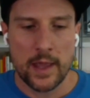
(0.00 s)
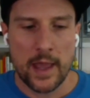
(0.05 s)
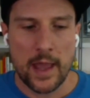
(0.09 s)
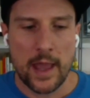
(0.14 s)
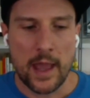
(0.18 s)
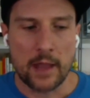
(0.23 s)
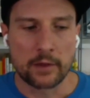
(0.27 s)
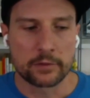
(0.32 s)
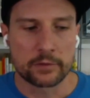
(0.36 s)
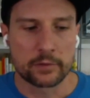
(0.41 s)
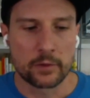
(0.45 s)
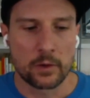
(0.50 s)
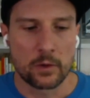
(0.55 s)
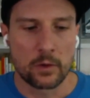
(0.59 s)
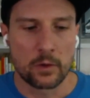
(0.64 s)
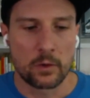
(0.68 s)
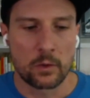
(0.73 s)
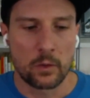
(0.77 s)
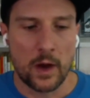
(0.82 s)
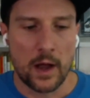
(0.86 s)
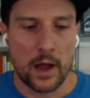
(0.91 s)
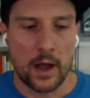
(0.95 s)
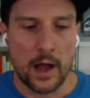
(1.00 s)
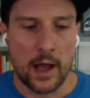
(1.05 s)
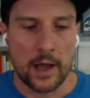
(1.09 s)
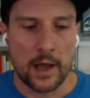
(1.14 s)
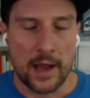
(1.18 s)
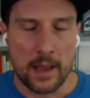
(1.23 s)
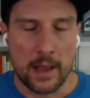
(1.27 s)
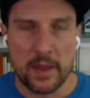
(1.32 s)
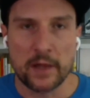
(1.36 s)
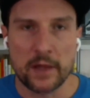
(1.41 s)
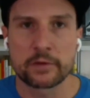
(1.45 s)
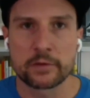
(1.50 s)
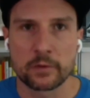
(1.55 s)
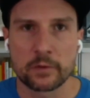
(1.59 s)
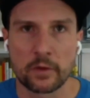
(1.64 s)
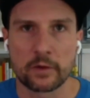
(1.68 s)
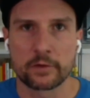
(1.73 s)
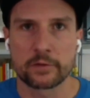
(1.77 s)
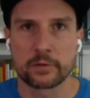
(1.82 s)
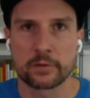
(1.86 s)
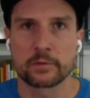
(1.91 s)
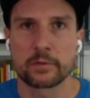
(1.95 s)
And I make
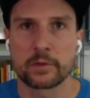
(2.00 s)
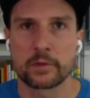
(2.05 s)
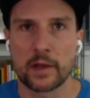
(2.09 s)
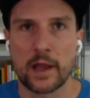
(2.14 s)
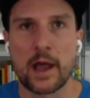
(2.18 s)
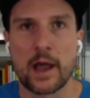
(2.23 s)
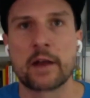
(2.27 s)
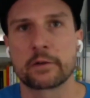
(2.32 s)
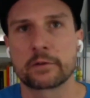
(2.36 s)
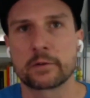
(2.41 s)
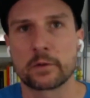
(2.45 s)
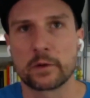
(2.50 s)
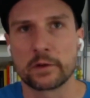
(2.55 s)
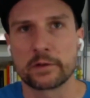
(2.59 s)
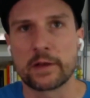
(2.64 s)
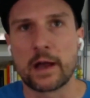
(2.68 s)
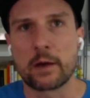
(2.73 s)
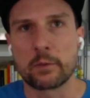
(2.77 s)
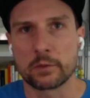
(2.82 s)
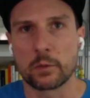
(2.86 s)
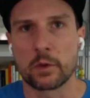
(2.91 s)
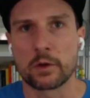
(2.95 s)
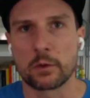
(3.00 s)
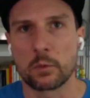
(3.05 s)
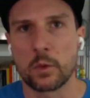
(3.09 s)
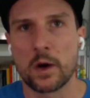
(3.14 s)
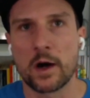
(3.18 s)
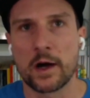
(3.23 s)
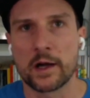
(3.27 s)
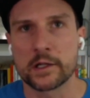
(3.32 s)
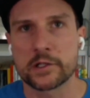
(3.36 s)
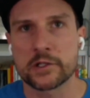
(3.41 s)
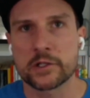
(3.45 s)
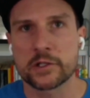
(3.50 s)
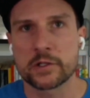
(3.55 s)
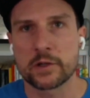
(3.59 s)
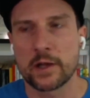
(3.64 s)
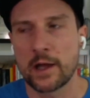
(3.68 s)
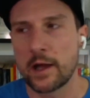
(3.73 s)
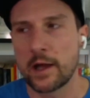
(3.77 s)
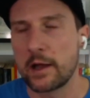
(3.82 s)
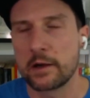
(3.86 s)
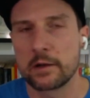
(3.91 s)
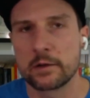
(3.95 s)
stories, the kind of stories I would want to watch.
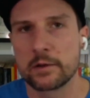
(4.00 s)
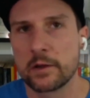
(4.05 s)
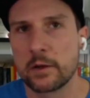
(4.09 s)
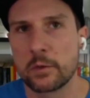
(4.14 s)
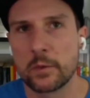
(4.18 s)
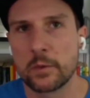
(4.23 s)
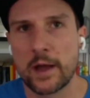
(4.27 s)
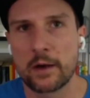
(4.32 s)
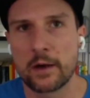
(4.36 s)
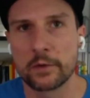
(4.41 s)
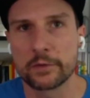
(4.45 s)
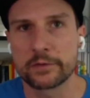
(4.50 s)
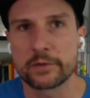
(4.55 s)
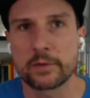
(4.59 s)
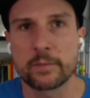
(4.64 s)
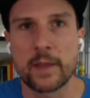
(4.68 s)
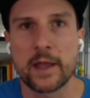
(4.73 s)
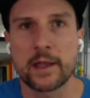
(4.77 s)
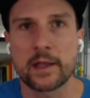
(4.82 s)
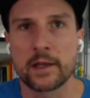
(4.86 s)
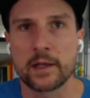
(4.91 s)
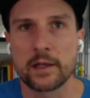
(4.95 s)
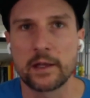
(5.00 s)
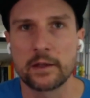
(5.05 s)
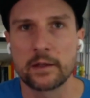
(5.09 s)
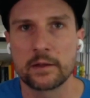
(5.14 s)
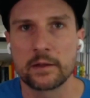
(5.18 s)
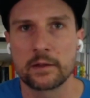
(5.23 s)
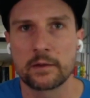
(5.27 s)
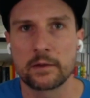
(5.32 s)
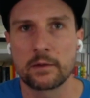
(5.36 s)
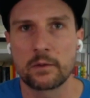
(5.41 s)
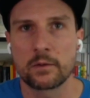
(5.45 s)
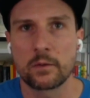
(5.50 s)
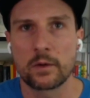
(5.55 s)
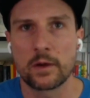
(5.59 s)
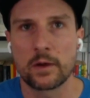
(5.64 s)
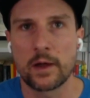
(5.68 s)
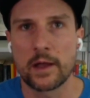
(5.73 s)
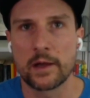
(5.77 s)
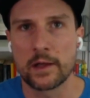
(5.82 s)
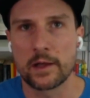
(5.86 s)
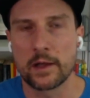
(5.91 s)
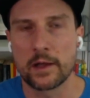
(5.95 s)
I don't know how else to make any
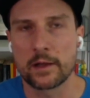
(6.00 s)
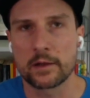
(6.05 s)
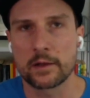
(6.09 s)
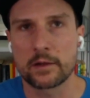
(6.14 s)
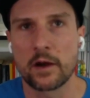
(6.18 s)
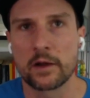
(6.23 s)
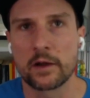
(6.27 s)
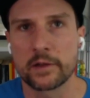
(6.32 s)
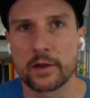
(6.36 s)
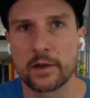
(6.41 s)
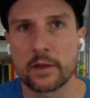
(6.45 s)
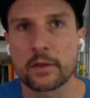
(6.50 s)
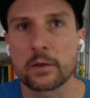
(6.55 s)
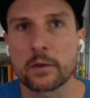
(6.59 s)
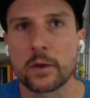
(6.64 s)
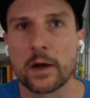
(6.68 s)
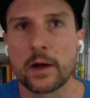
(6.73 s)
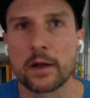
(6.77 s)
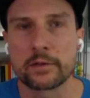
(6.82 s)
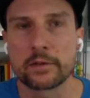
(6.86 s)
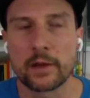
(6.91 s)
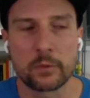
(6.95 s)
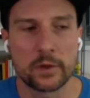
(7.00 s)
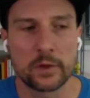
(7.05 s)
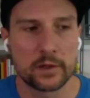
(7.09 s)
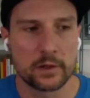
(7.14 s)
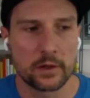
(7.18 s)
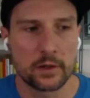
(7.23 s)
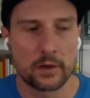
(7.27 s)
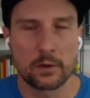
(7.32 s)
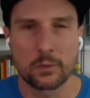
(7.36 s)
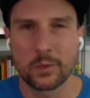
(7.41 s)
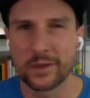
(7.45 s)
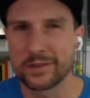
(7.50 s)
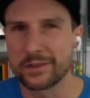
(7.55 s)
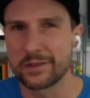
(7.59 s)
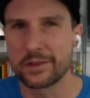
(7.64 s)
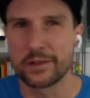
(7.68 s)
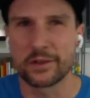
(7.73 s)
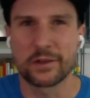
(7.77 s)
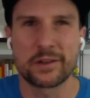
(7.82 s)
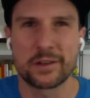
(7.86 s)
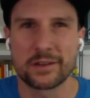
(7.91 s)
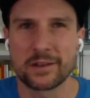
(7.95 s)
content otherwise. I wouldn't know what's
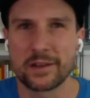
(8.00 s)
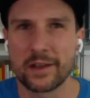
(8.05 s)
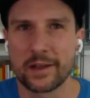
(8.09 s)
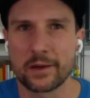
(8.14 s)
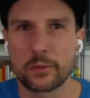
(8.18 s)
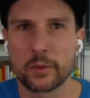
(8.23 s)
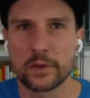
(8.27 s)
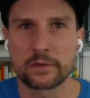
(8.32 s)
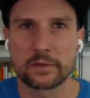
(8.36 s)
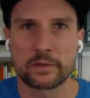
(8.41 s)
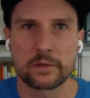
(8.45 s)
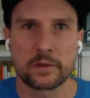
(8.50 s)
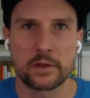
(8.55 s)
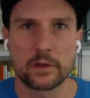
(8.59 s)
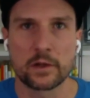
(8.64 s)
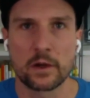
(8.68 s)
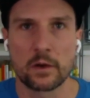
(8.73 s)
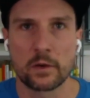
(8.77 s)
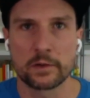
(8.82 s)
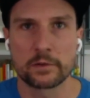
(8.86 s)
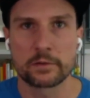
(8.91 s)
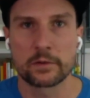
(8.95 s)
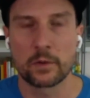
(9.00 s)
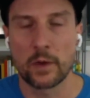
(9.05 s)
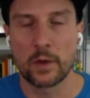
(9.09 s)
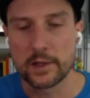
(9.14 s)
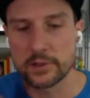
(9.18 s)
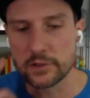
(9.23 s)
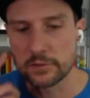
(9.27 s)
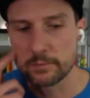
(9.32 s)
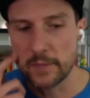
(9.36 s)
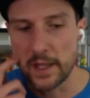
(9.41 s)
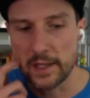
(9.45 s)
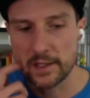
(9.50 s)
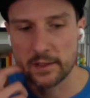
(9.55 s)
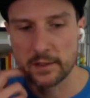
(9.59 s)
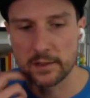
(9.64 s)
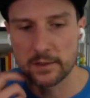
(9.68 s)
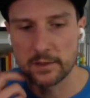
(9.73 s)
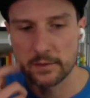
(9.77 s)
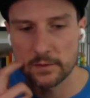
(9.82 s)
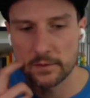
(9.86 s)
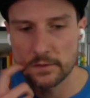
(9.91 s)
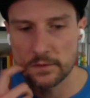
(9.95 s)
good, like and so I just make
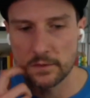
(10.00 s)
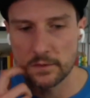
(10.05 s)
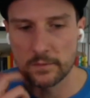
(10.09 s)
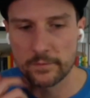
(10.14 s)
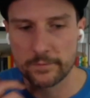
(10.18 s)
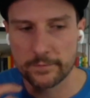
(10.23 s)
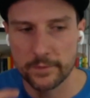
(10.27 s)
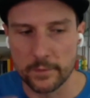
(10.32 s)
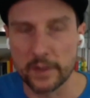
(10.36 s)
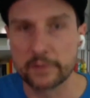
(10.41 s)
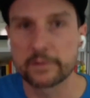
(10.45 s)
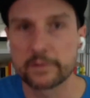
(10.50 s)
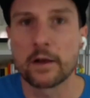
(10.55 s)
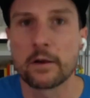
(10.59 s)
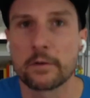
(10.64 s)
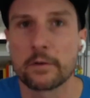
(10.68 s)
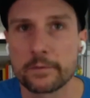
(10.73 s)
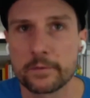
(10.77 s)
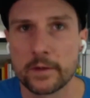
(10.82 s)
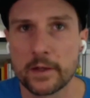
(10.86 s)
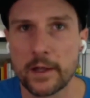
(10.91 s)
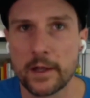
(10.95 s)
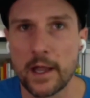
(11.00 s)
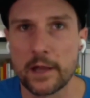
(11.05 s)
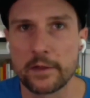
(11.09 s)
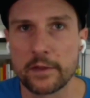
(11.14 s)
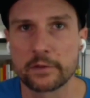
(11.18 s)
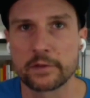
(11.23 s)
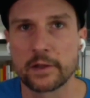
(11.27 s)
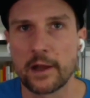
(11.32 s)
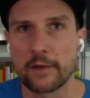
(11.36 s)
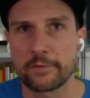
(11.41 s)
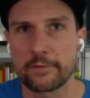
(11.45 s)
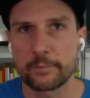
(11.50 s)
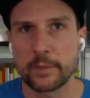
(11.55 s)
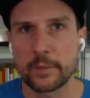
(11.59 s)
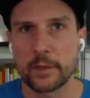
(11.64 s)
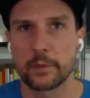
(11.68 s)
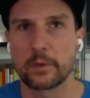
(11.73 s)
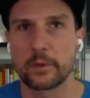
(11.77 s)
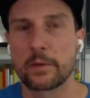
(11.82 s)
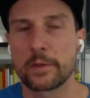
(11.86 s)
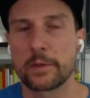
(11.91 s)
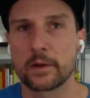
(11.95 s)
it for myself. And there's enough
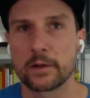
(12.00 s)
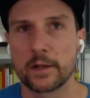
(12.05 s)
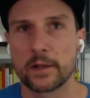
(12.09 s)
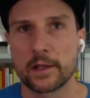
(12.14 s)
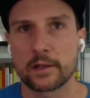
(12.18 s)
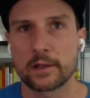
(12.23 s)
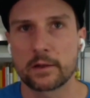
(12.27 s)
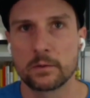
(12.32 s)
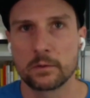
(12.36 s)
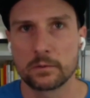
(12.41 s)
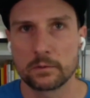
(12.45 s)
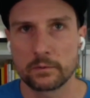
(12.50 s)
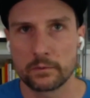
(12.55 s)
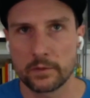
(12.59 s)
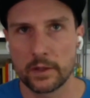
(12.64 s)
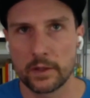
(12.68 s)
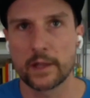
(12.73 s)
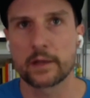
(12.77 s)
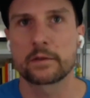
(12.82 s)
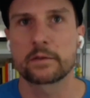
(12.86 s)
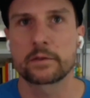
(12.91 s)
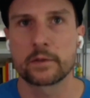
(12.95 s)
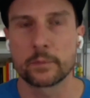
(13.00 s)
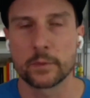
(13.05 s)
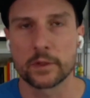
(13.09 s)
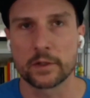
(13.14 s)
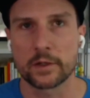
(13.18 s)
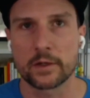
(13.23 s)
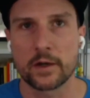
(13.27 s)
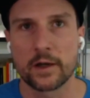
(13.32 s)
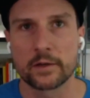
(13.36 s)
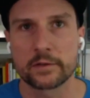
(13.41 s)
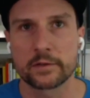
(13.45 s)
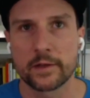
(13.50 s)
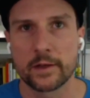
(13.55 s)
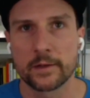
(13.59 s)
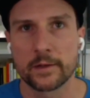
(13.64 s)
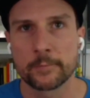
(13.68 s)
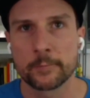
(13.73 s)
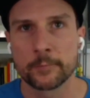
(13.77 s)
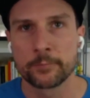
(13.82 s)
people out there who like similar content.